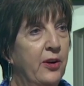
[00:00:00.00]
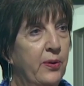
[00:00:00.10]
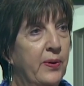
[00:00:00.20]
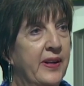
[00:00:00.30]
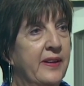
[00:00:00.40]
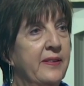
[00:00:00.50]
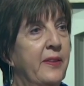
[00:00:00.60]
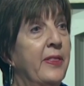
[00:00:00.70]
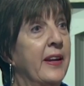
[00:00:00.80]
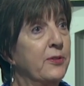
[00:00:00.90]
you, and
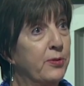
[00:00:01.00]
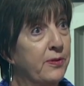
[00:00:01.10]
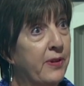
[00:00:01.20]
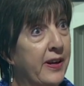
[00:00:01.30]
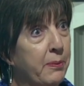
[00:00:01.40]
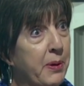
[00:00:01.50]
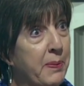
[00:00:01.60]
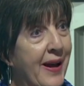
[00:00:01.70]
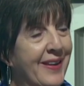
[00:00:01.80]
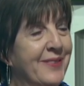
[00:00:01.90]
thanks for inviting me back.